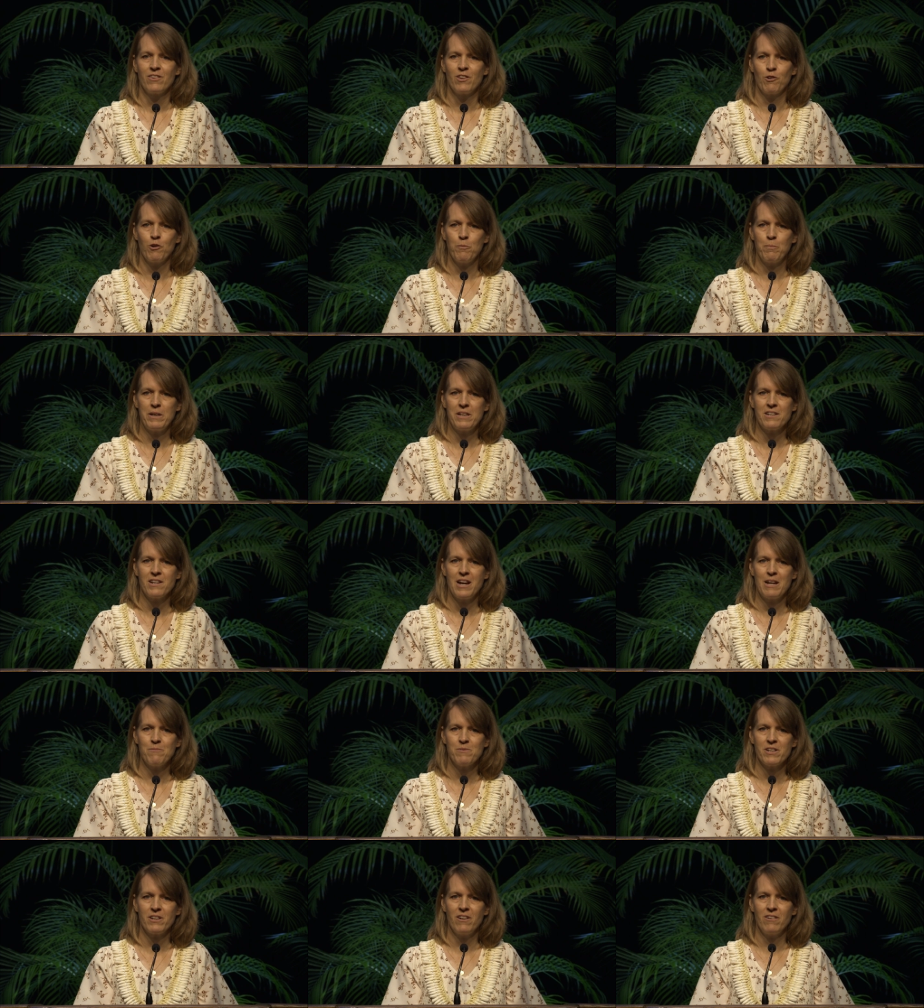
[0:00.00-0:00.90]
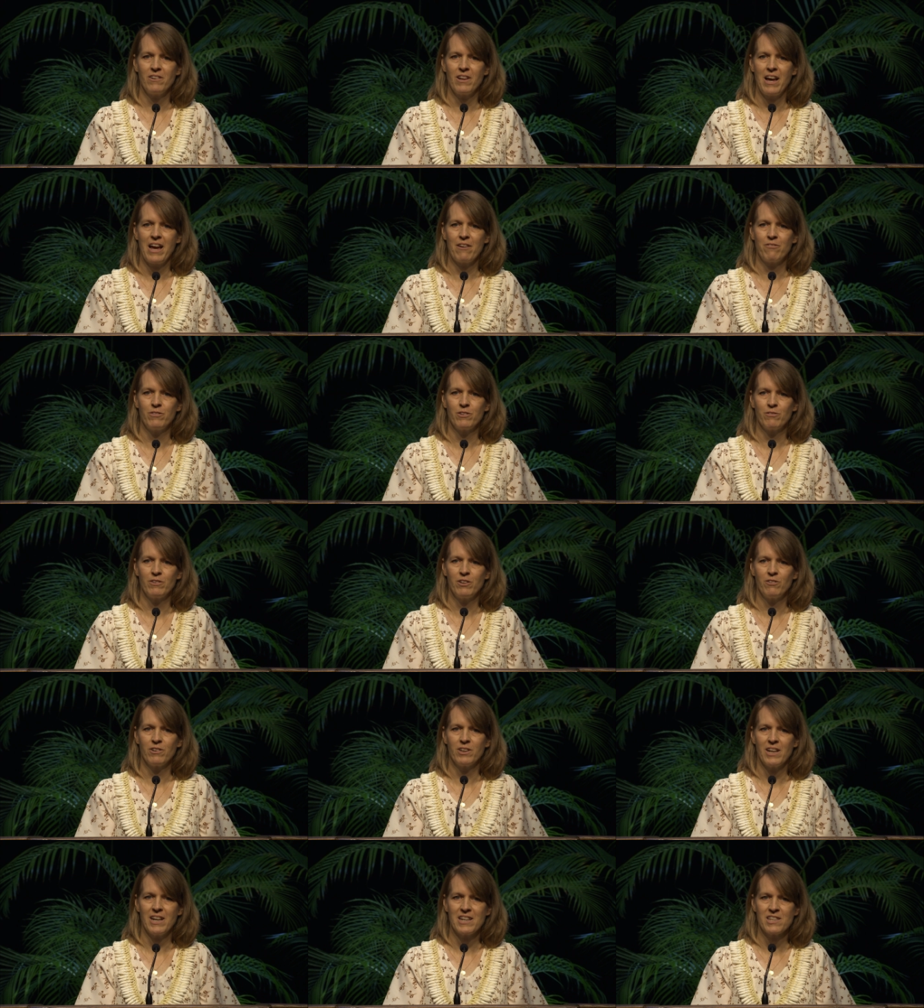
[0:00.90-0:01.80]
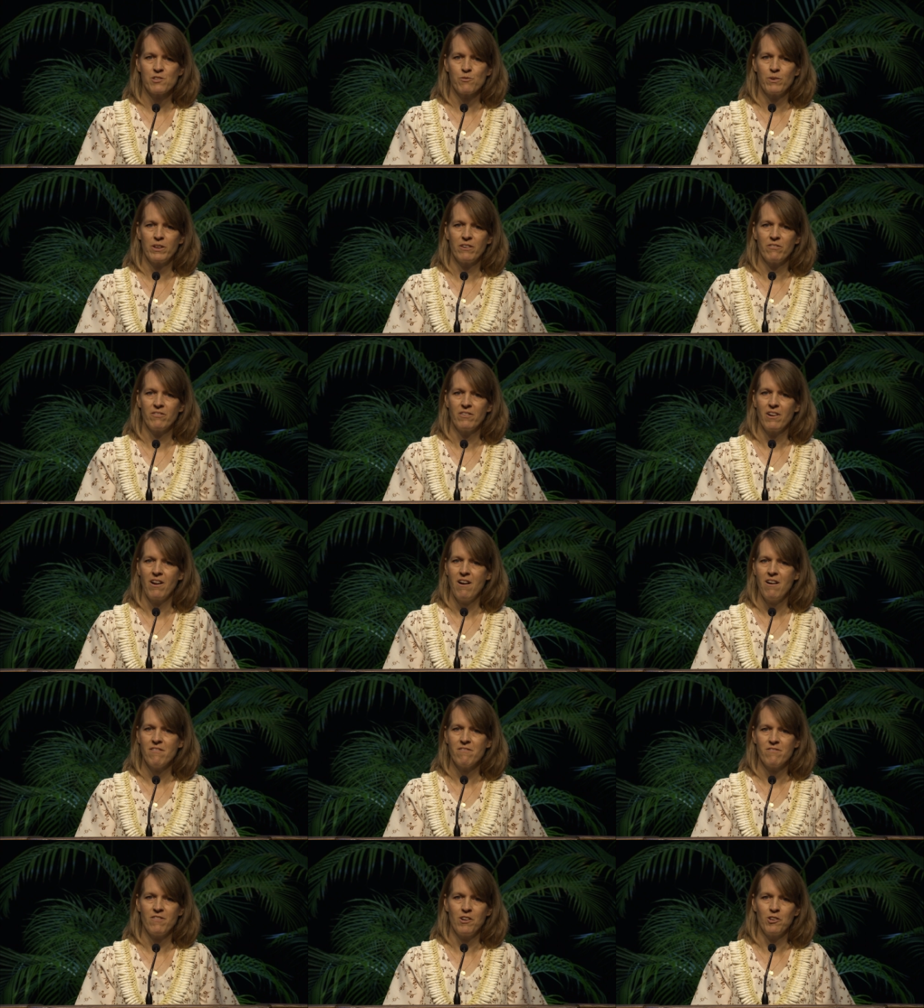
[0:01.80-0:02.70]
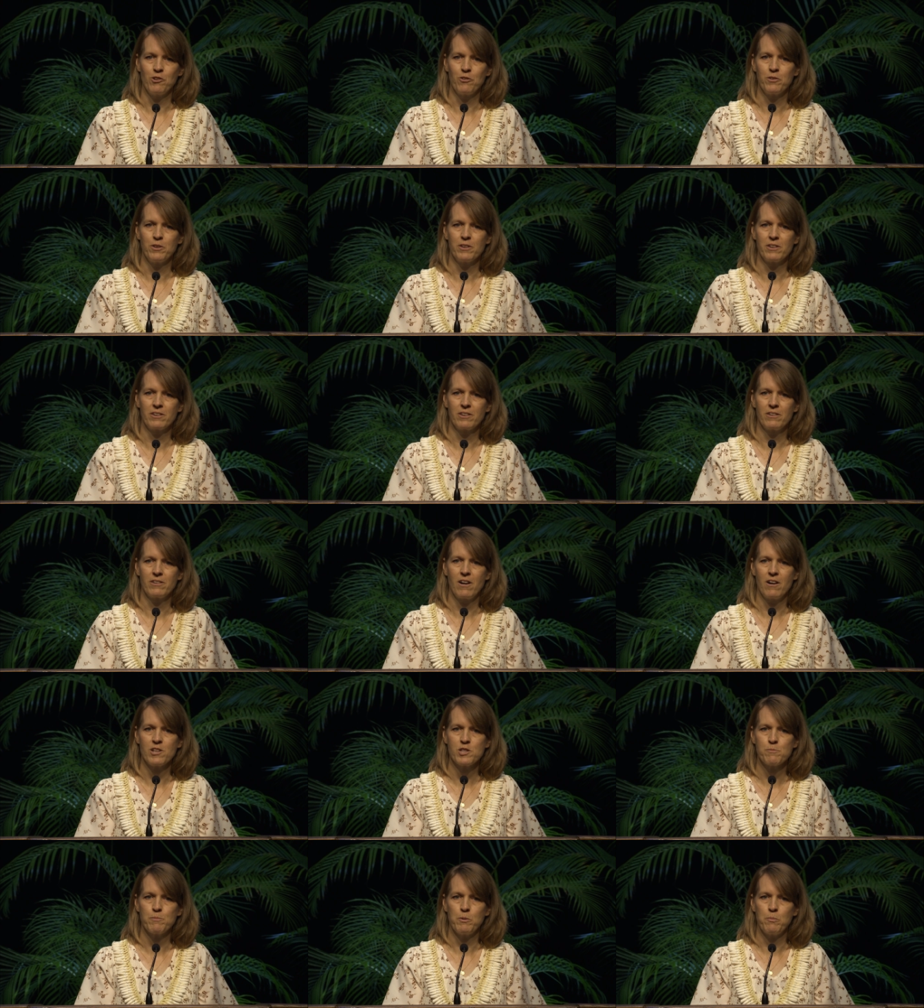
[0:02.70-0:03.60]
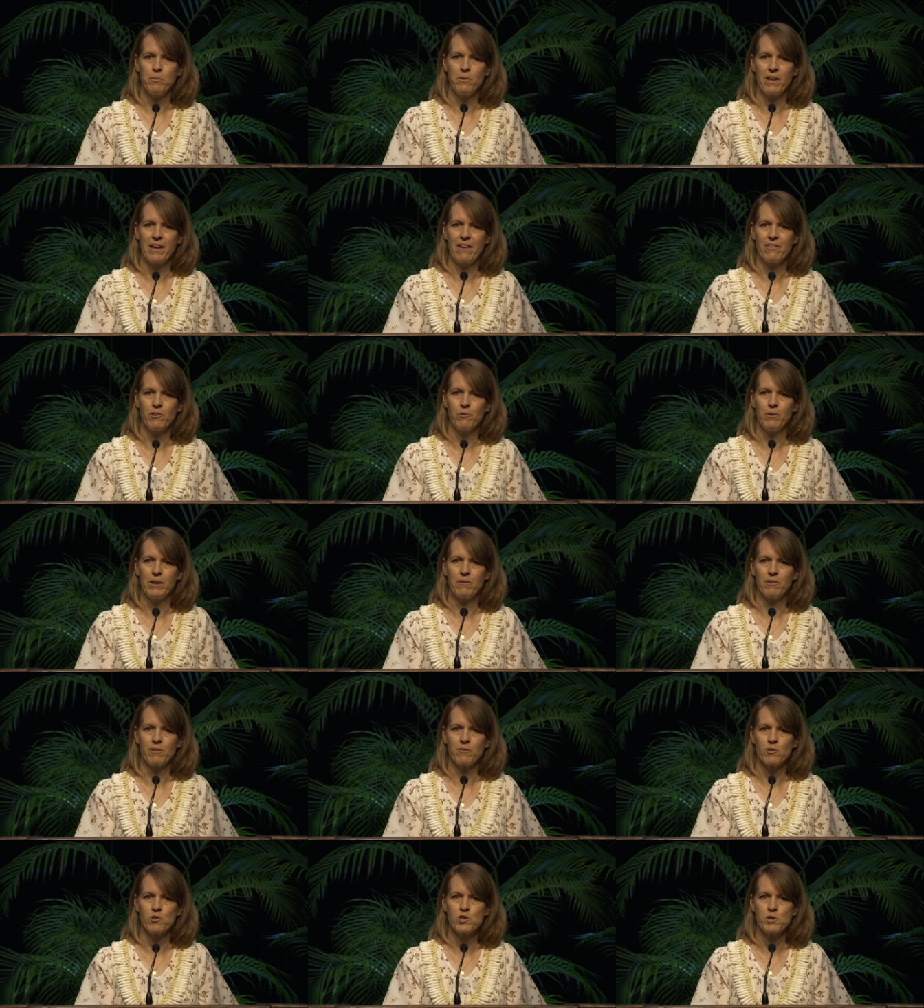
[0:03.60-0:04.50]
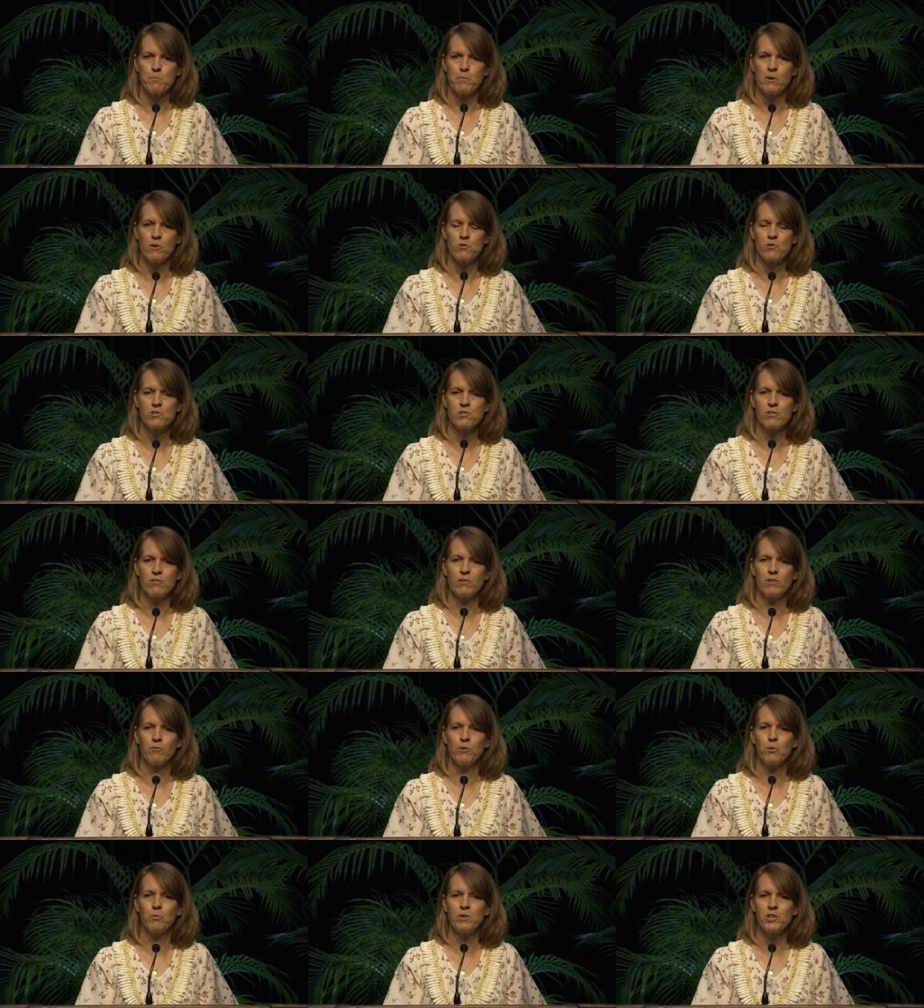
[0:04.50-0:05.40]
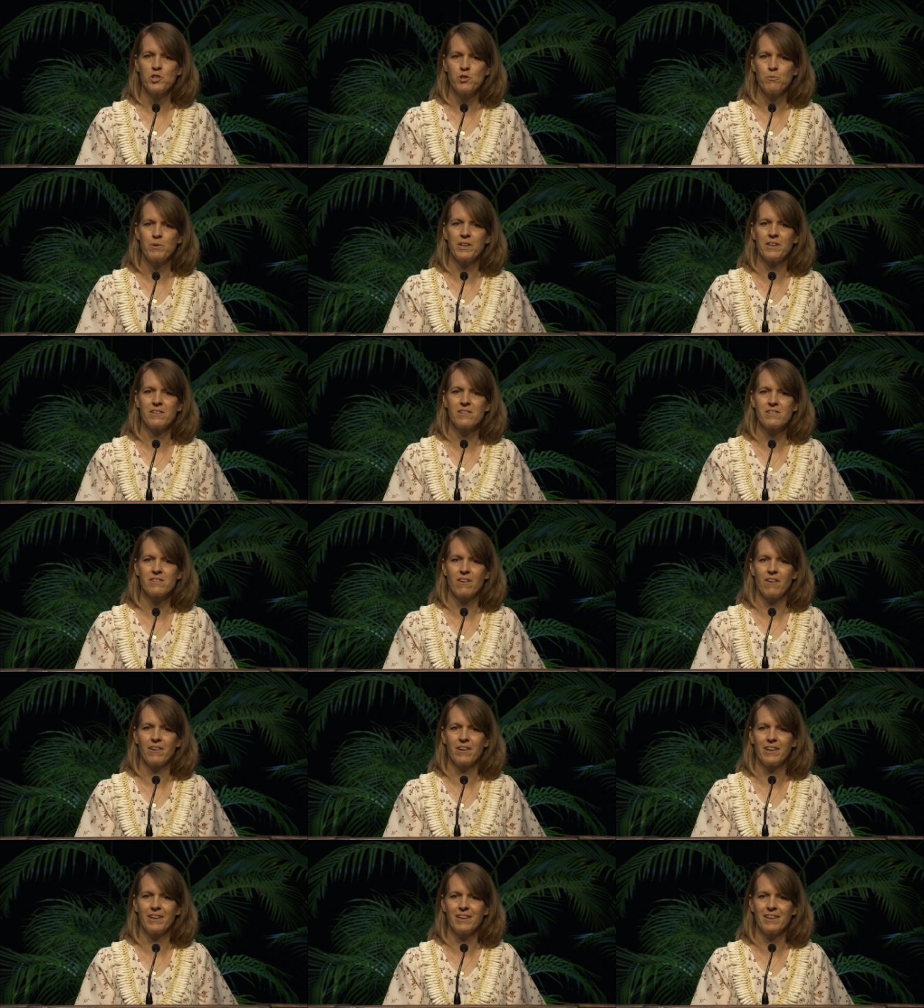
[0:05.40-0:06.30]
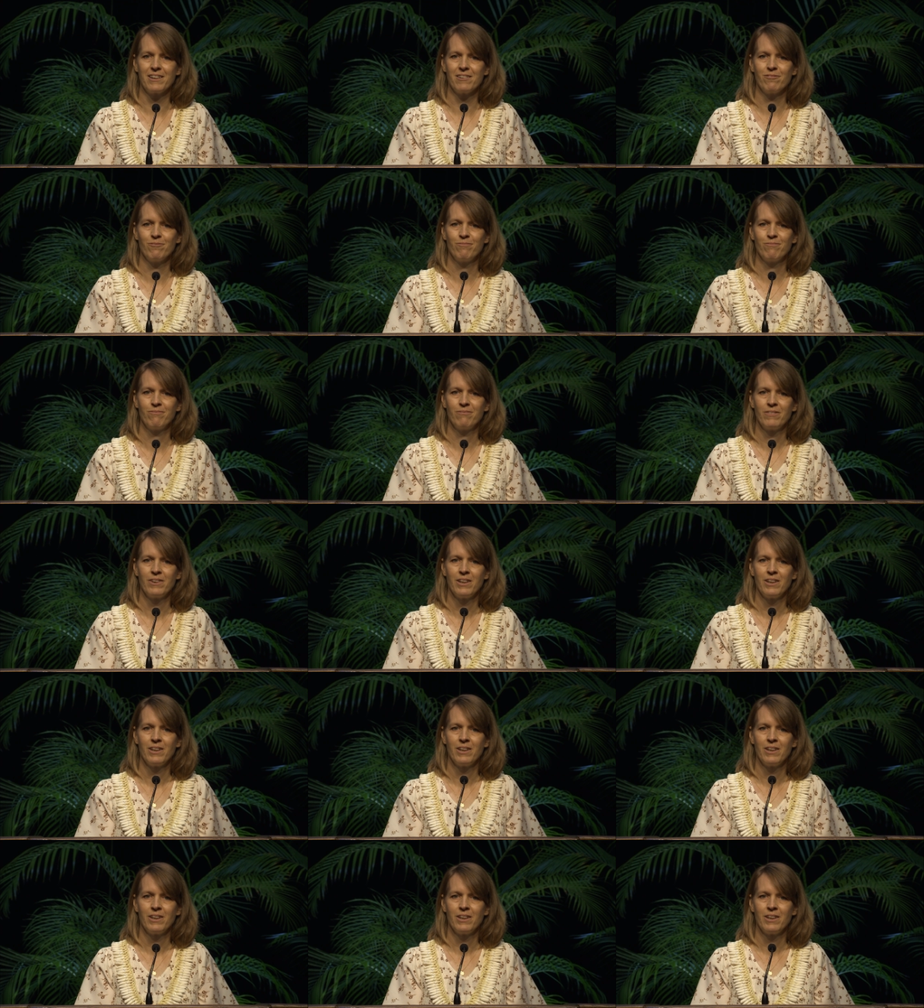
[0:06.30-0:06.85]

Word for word: There will be times in our life when we realize we have not followed the gospel plan the way we were supposed to and will wish we could start again.